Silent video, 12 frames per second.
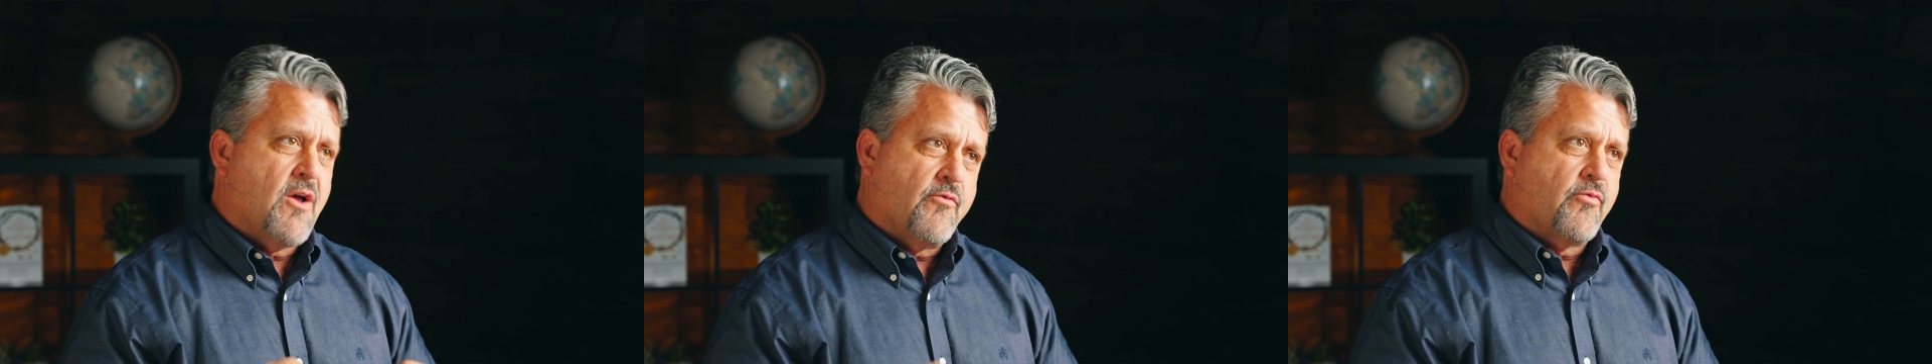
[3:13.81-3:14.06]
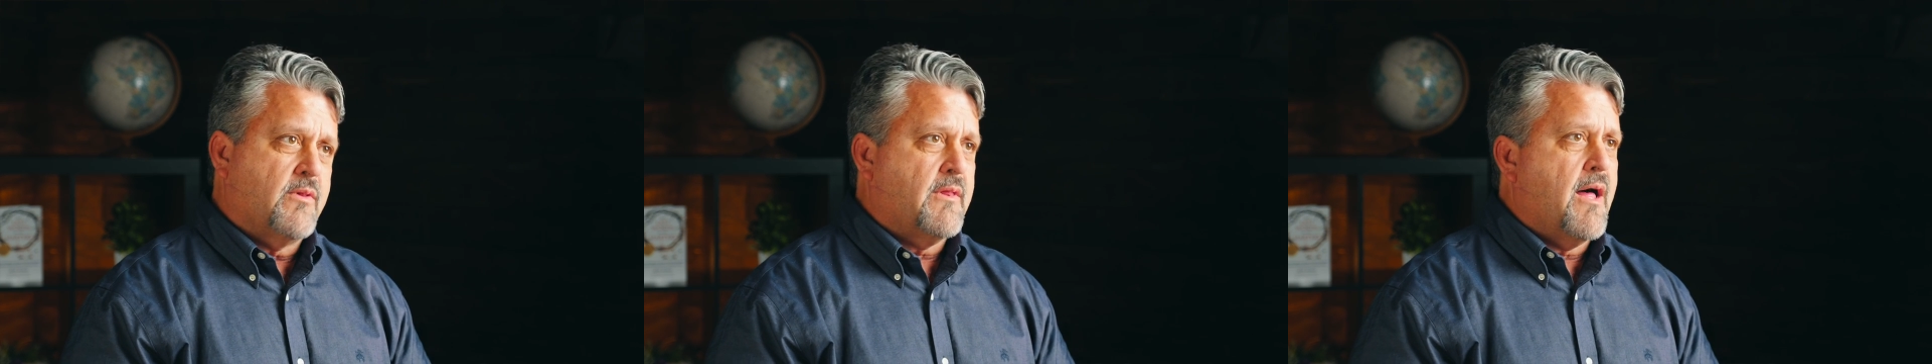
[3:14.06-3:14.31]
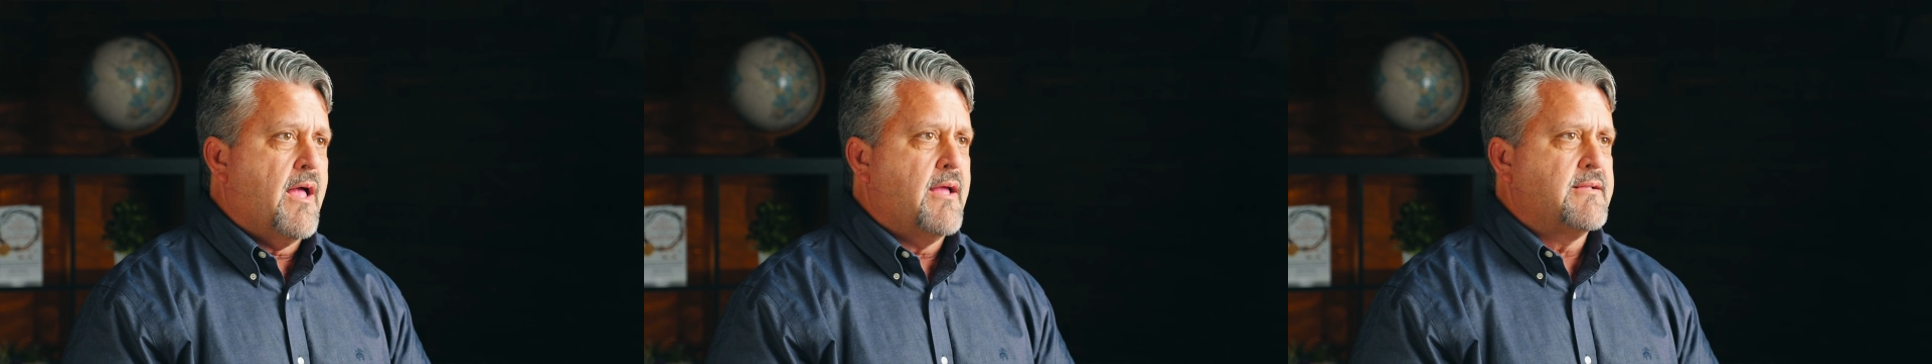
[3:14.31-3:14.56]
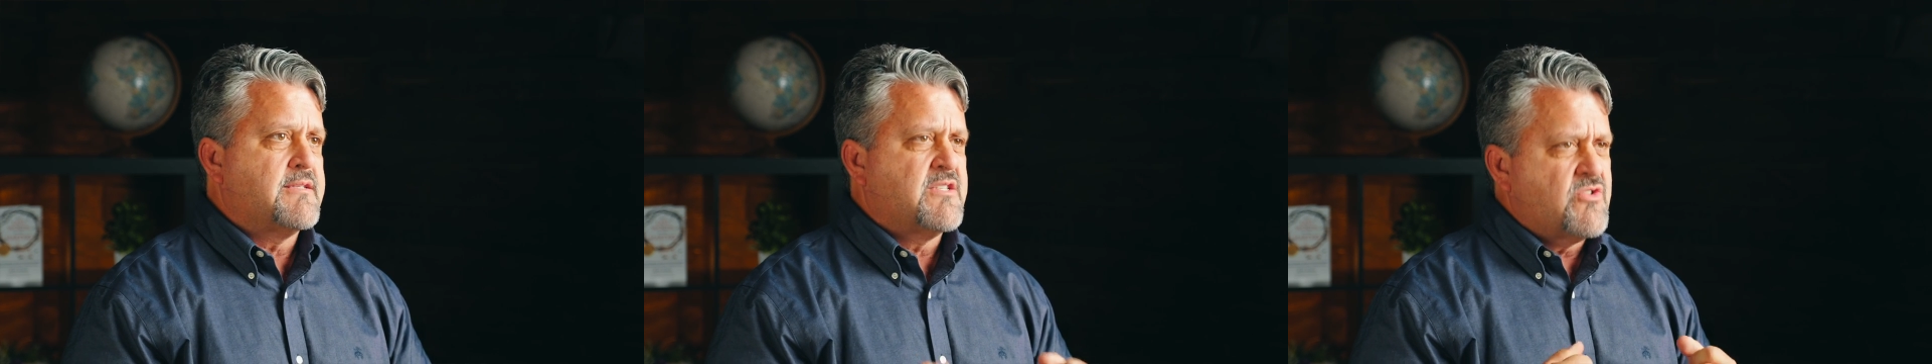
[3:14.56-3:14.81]

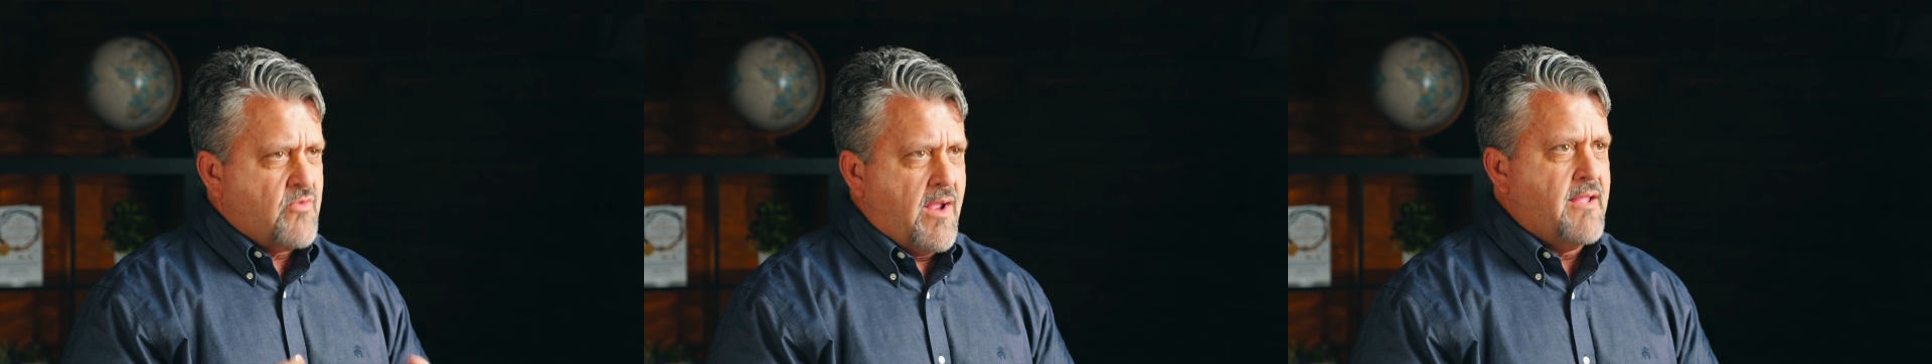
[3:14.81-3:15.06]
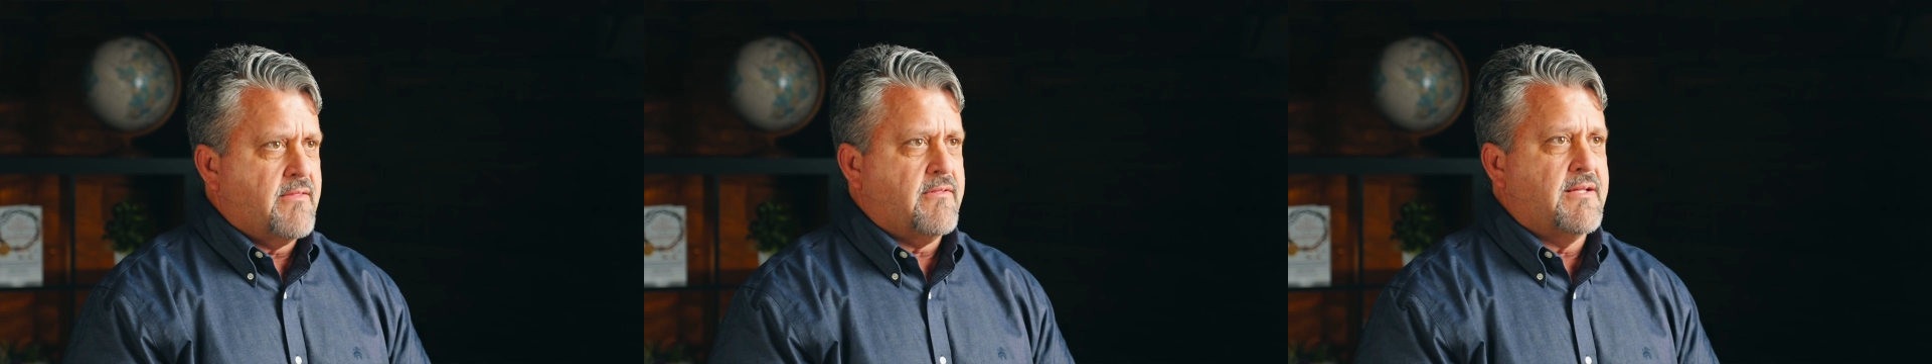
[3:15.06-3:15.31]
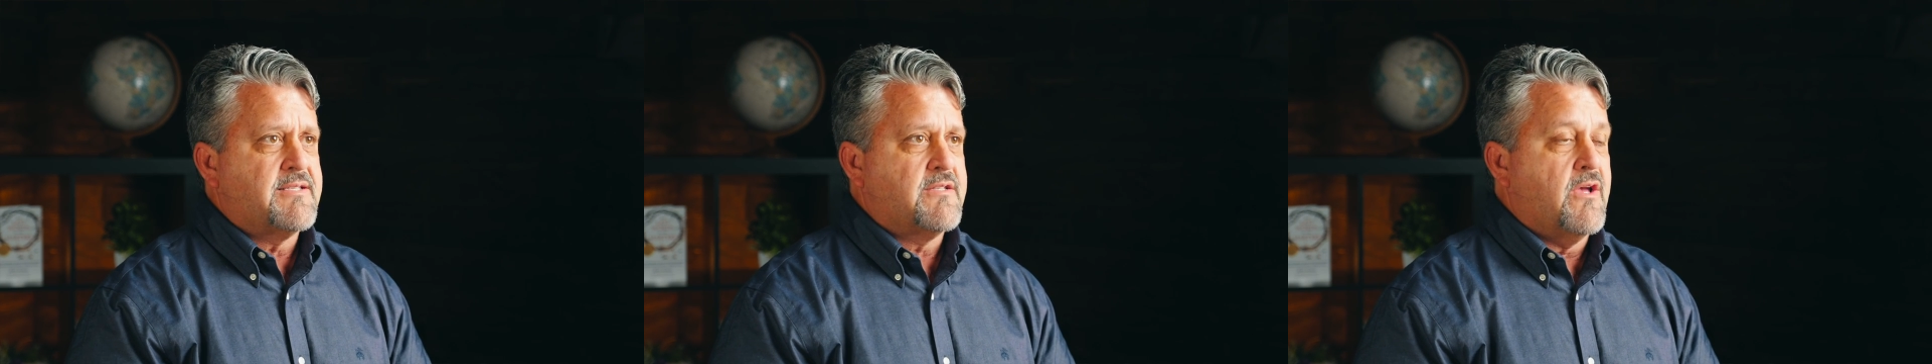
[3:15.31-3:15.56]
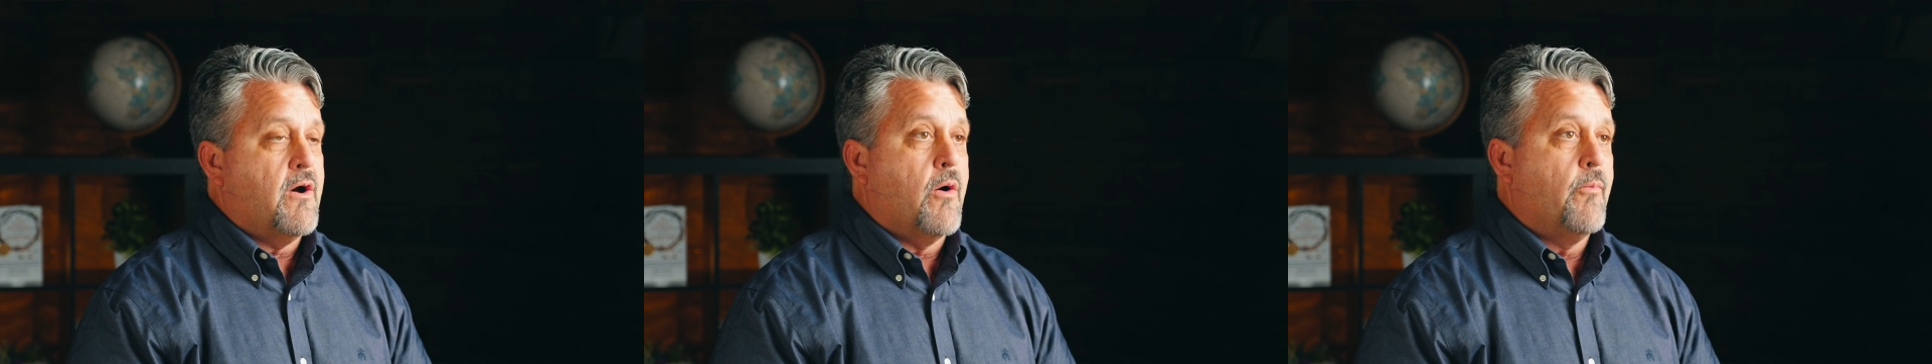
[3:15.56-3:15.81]
self-reliance, strength,
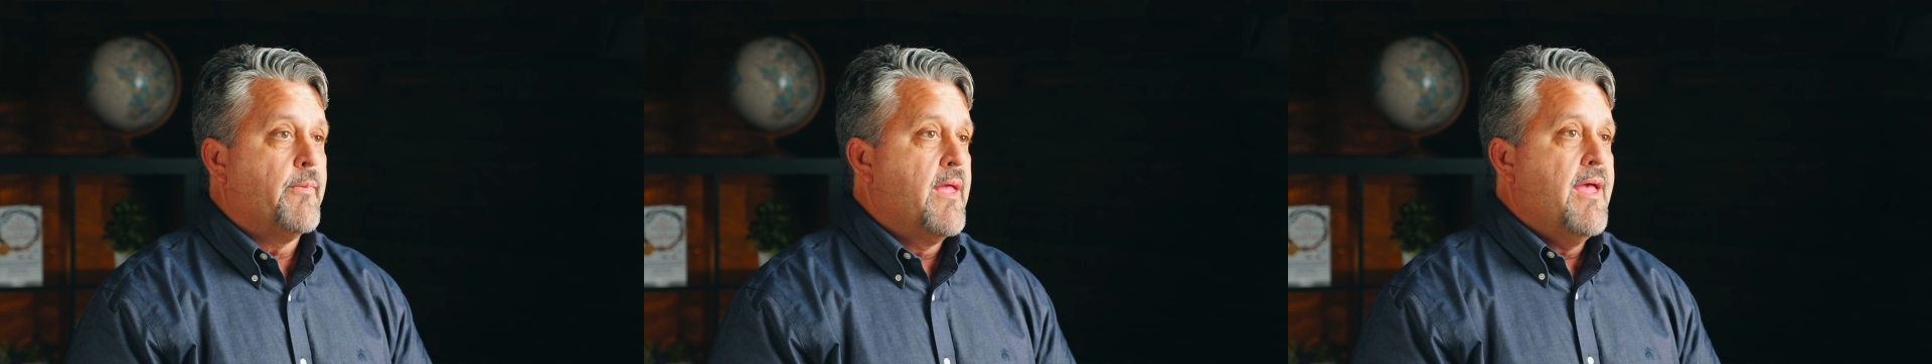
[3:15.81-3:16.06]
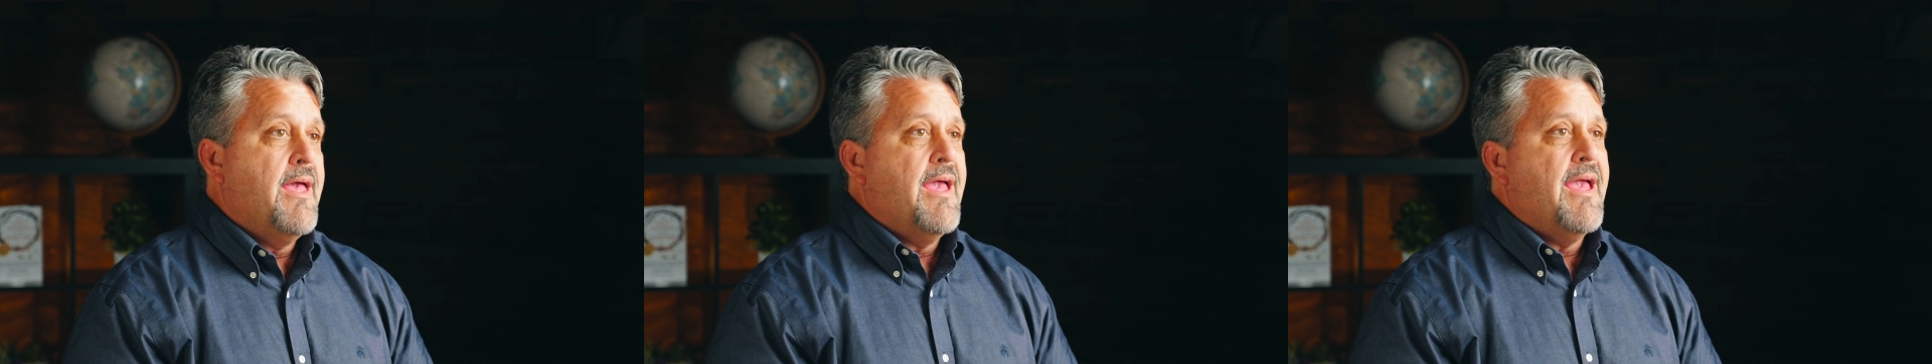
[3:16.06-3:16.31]
let's go.